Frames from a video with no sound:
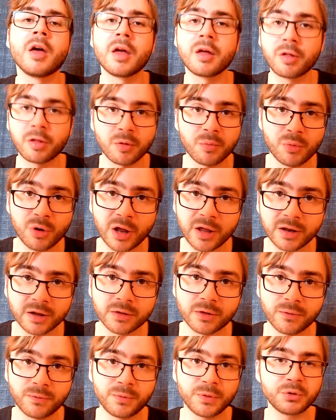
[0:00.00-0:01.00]
simulating
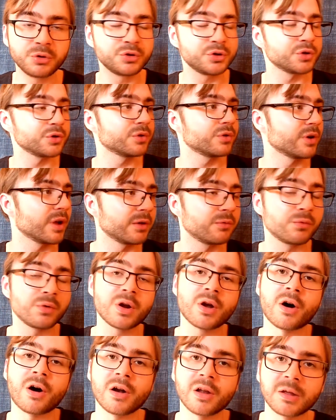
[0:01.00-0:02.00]
the future and
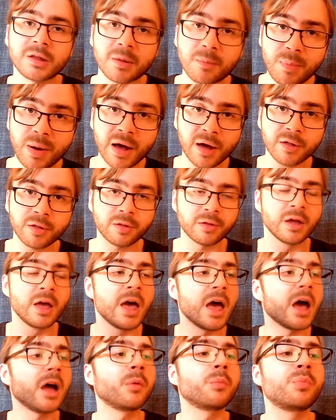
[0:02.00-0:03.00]
recalling the past
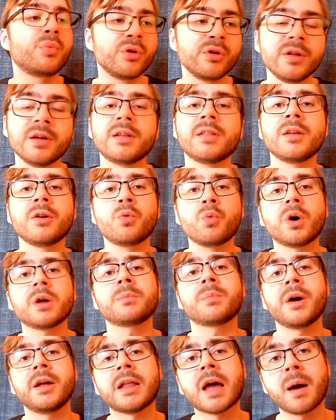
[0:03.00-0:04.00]
and predicting what
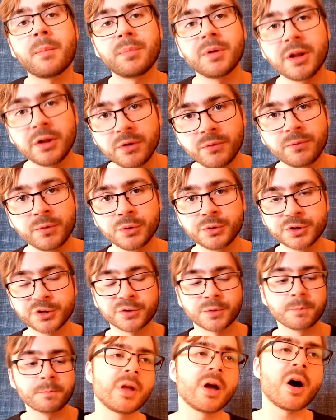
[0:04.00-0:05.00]
might happen in the
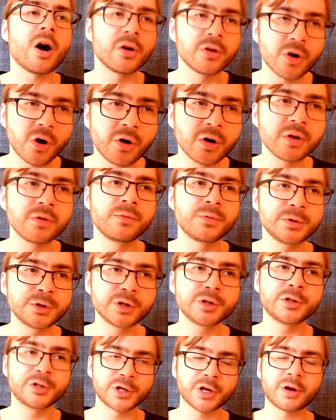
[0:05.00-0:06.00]
future. An
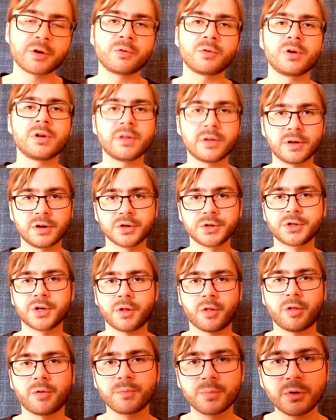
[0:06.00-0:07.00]
artificial general
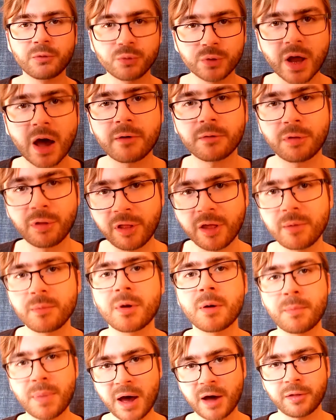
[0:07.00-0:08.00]
intelligence would have the same
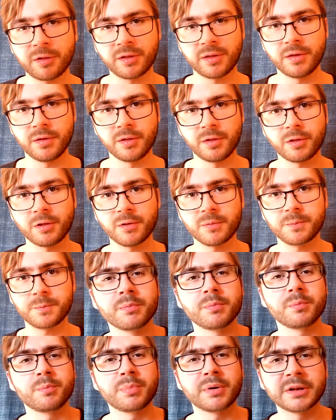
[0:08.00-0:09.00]
capacities.
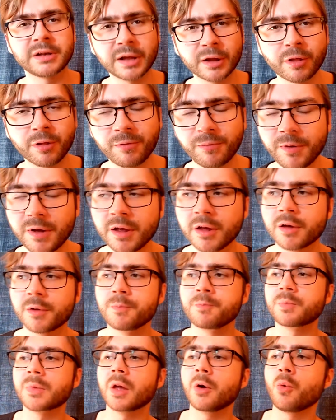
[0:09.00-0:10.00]
But let's think
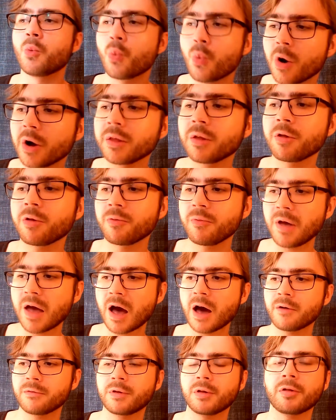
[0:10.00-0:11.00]
once we
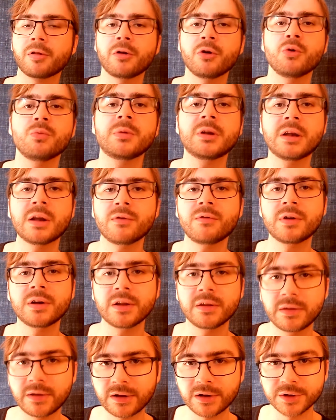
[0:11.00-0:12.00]
have this human level
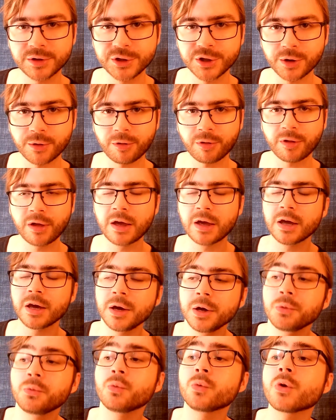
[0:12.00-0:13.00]
intelligence,
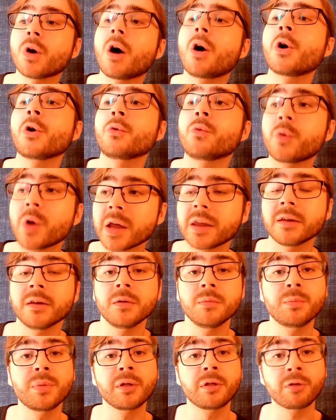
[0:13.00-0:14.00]
it would already
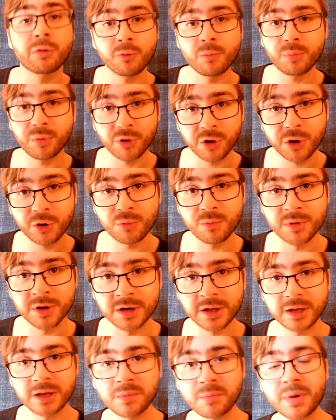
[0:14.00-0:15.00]
be superhuman
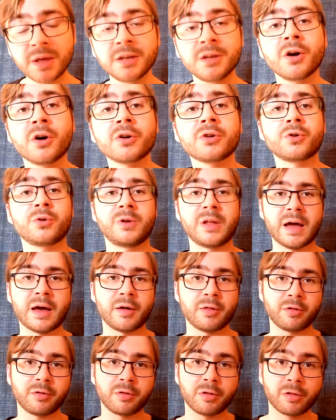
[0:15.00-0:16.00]
in many other
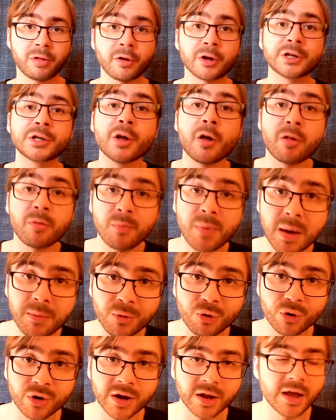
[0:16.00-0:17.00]
tasks, such as
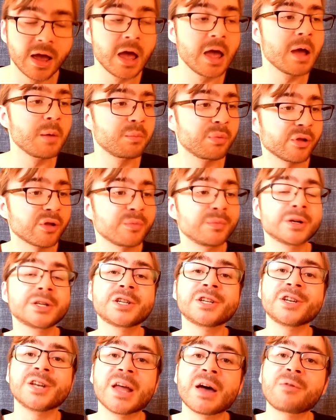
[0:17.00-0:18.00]
memory, pretty
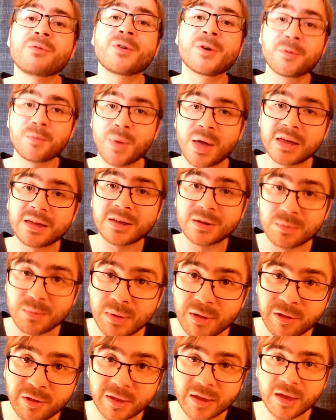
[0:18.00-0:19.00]
much never making
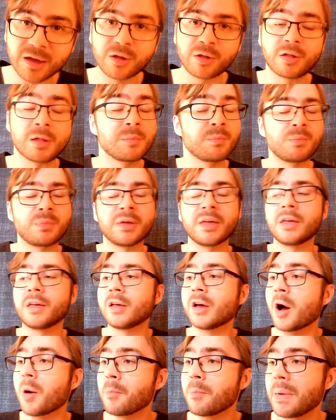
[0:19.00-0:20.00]
mistakes,
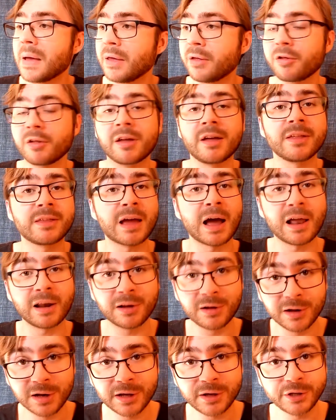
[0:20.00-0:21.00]
being amazing at
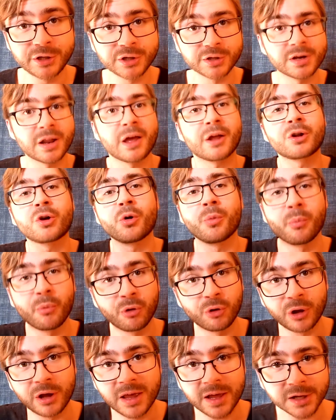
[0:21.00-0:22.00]
calculation and
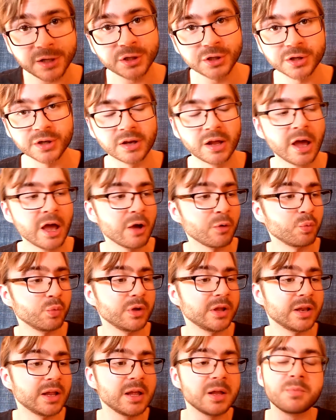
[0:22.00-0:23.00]
communication.
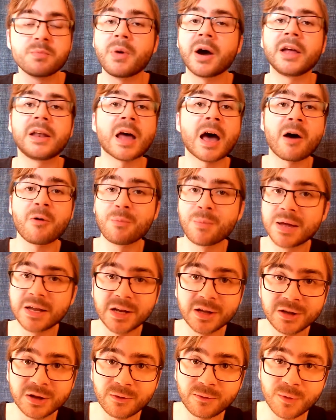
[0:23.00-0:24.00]
We, it might have
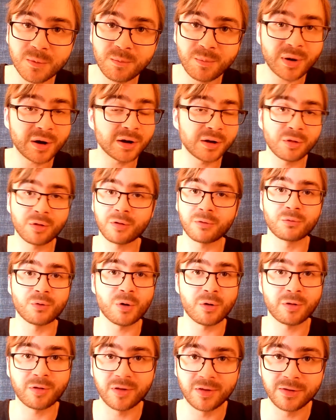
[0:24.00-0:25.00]
many different bodies
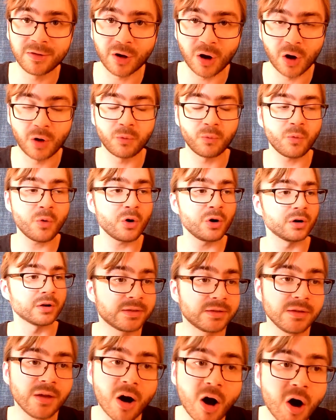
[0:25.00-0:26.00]
across the entire world.
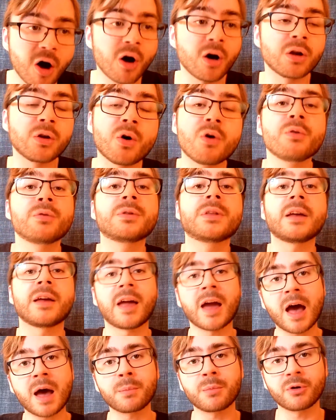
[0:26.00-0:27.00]
All of the
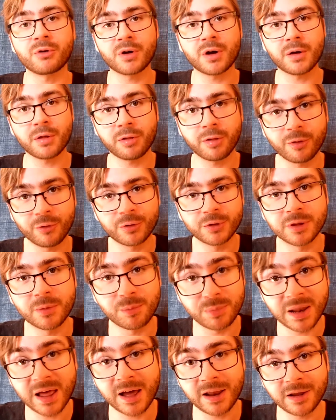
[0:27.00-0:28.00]
cameras on the
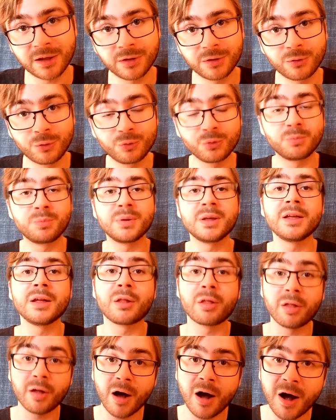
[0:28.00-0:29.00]
planet could be
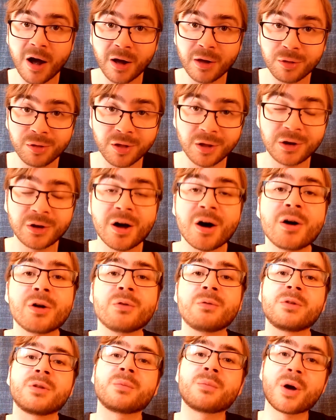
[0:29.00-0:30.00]
its eyes, and all
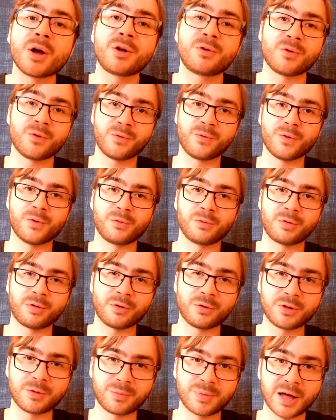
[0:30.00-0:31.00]
of the microphones
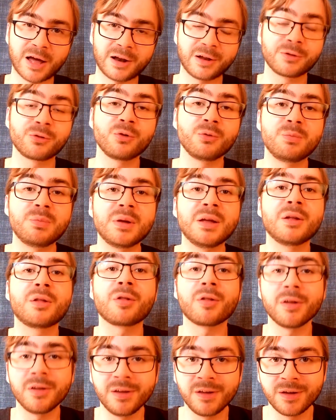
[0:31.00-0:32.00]
on the planet could be
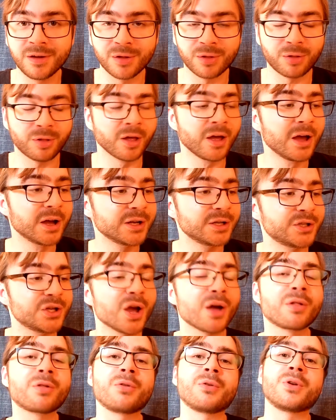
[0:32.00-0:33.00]
its ears,
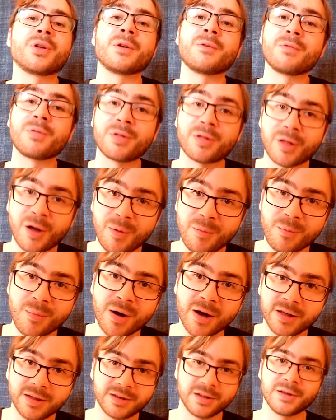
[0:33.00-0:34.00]
just to give some
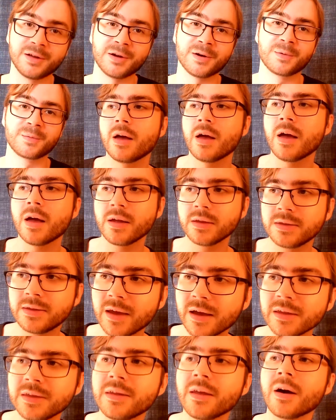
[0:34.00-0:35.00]
idea. And
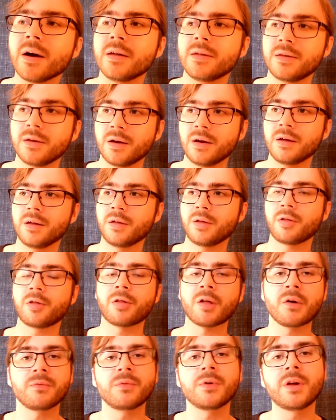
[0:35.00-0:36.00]
then the idea is
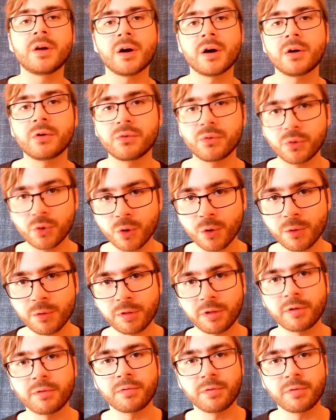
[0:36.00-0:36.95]
something called recursive